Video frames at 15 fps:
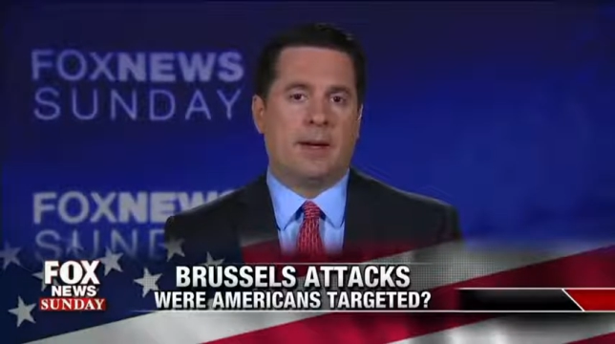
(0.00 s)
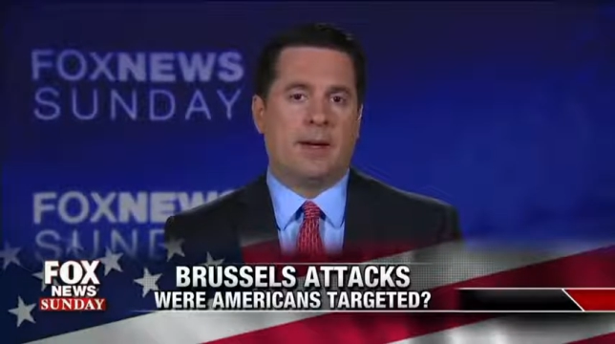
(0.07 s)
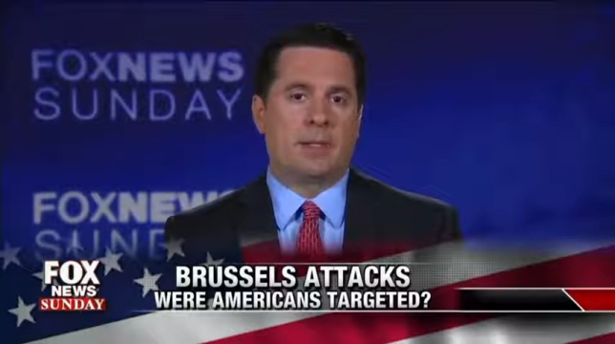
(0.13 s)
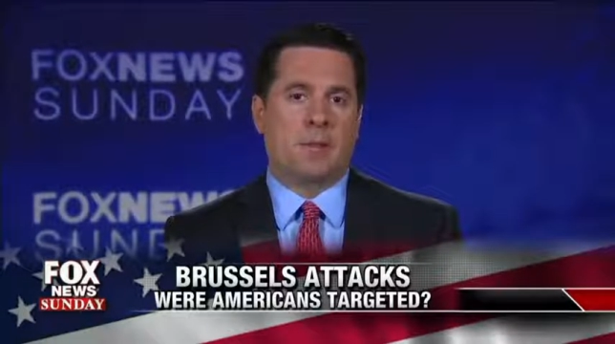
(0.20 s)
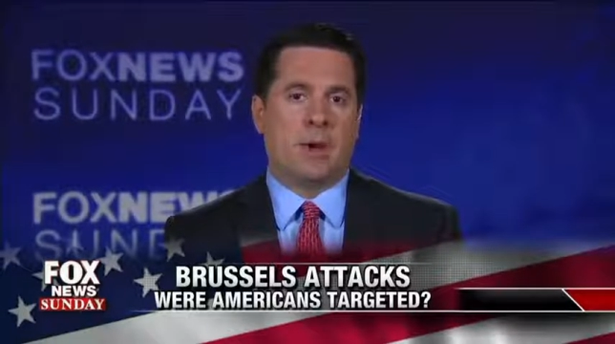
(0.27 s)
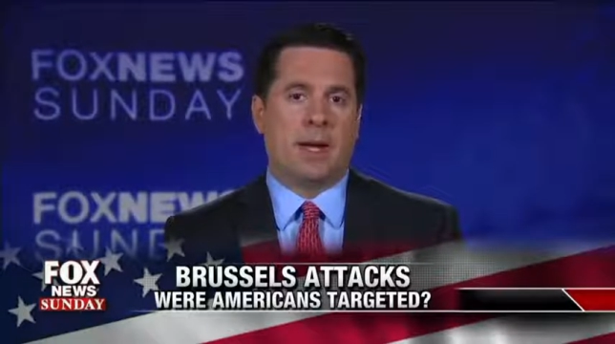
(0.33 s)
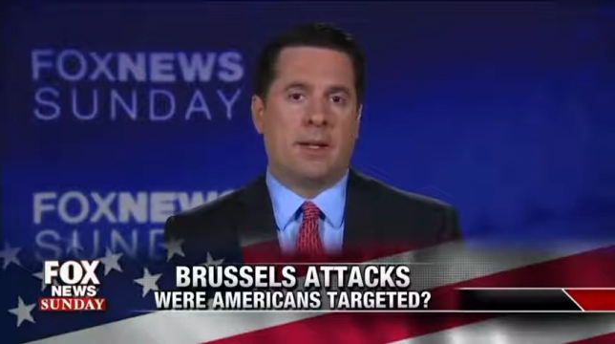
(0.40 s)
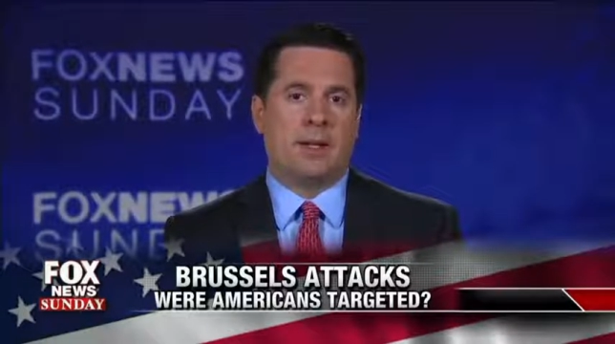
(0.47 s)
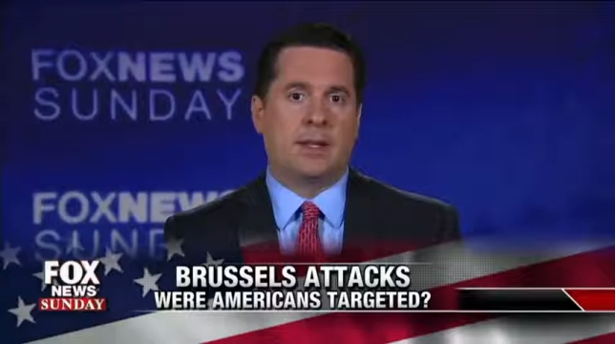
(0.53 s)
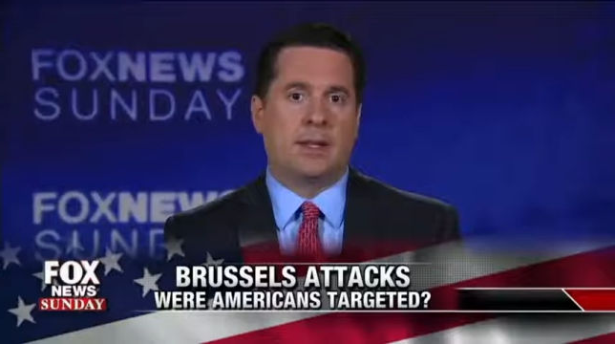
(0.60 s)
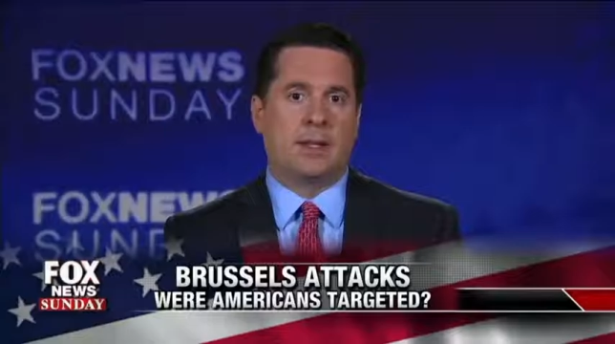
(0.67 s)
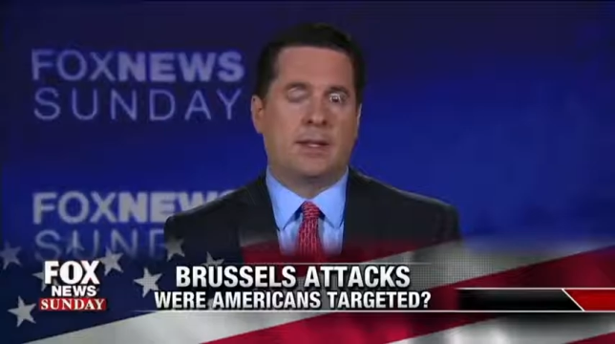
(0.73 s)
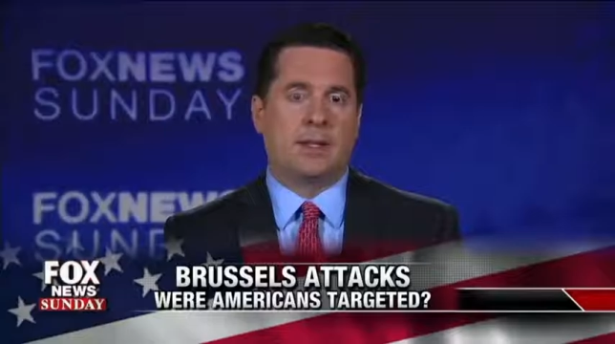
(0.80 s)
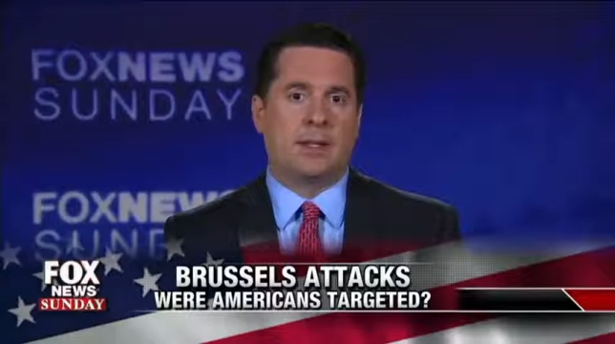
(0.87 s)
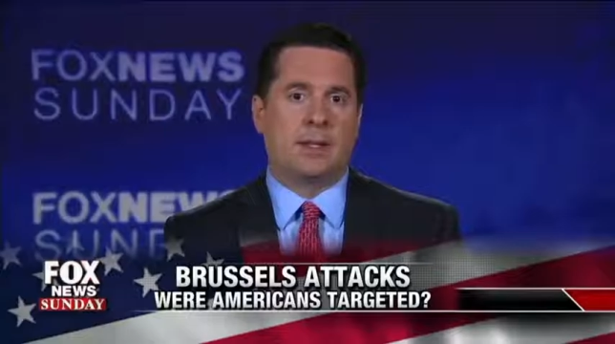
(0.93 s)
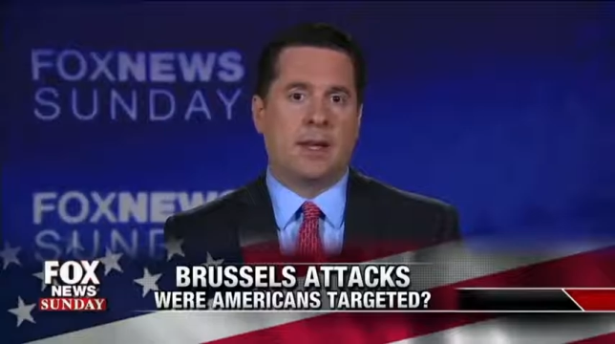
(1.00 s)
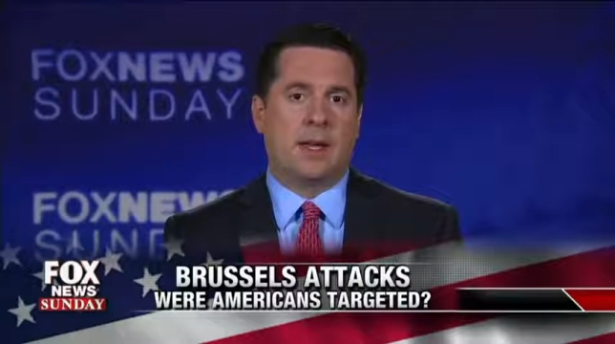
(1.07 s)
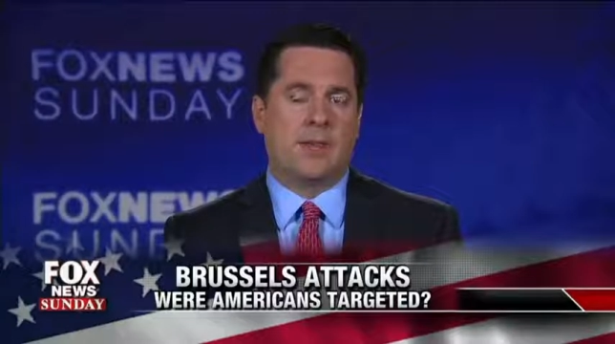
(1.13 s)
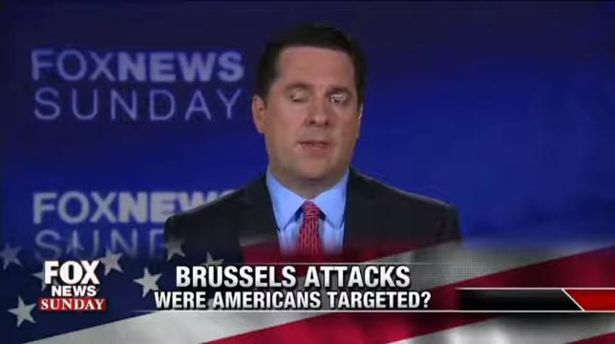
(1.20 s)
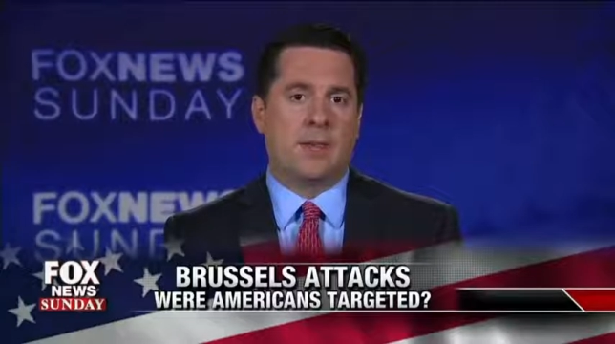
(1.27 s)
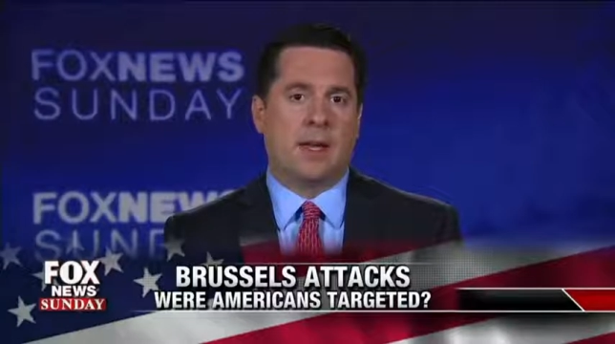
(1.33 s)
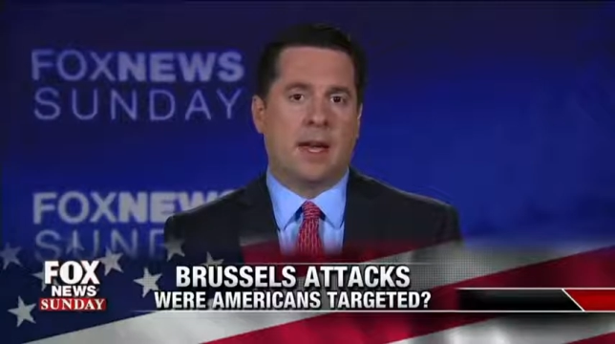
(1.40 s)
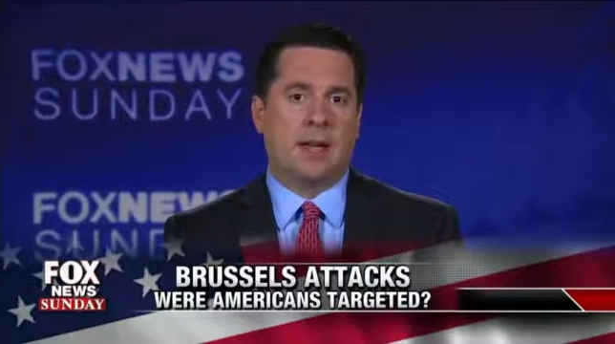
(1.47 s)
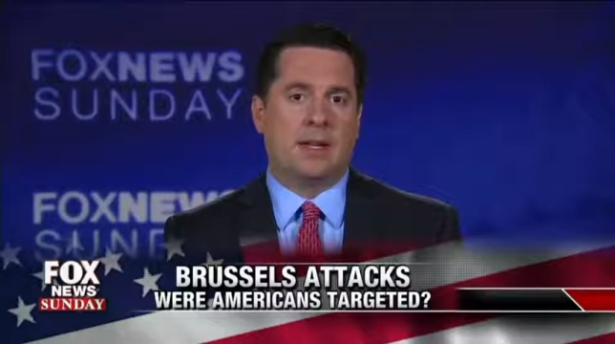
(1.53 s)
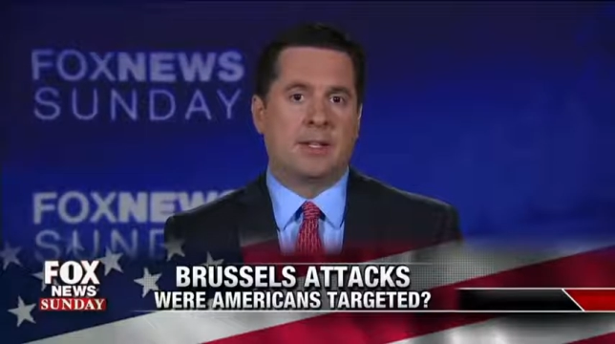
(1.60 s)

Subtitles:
It's why the FBI